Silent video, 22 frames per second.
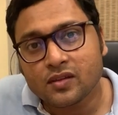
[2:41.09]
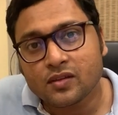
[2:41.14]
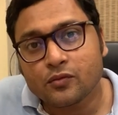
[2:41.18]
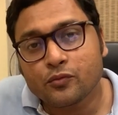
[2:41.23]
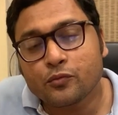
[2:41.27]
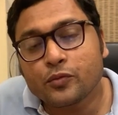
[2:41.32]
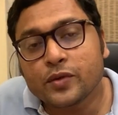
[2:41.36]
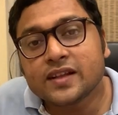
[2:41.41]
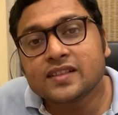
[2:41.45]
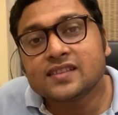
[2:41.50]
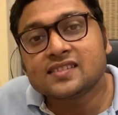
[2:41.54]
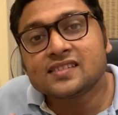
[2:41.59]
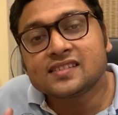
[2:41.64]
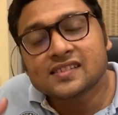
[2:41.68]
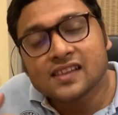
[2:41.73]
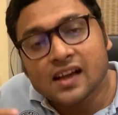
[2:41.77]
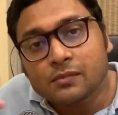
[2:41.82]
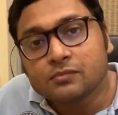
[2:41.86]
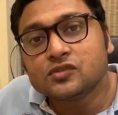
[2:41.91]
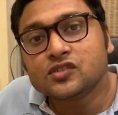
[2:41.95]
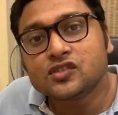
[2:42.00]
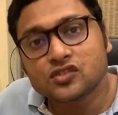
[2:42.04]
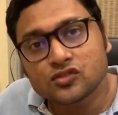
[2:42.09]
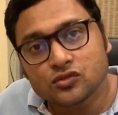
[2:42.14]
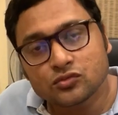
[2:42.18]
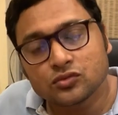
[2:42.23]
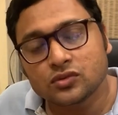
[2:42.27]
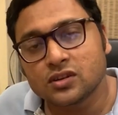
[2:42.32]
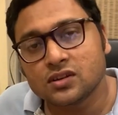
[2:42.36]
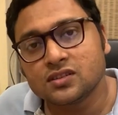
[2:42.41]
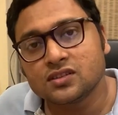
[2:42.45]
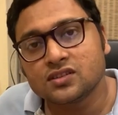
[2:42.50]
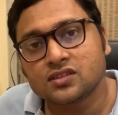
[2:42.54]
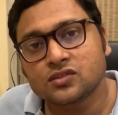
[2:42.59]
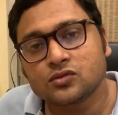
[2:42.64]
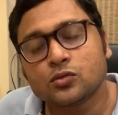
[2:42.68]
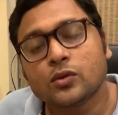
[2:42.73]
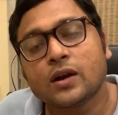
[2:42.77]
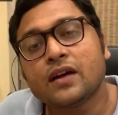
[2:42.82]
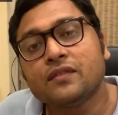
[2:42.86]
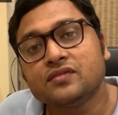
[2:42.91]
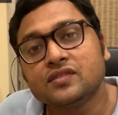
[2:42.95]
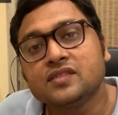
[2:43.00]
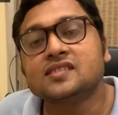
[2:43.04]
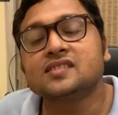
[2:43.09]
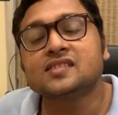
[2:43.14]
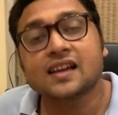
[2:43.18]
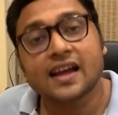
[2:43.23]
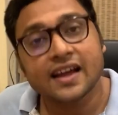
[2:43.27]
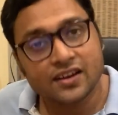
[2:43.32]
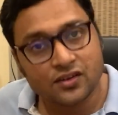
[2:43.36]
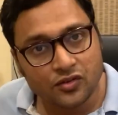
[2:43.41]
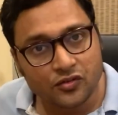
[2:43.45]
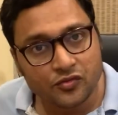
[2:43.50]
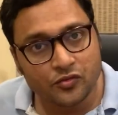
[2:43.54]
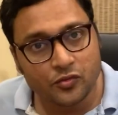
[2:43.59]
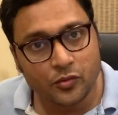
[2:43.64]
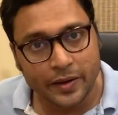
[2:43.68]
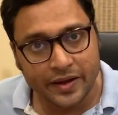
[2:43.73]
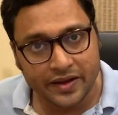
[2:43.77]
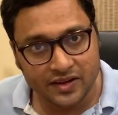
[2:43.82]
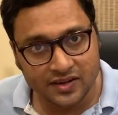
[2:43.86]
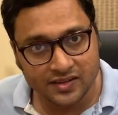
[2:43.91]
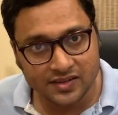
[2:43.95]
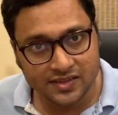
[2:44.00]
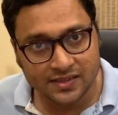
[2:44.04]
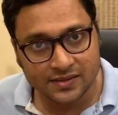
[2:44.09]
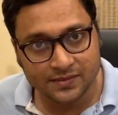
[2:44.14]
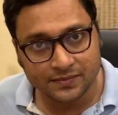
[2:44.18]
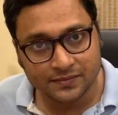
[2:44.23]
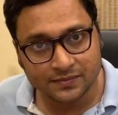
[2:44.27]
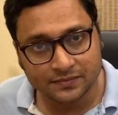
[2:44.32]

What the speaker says: with some students who have these kind of queries.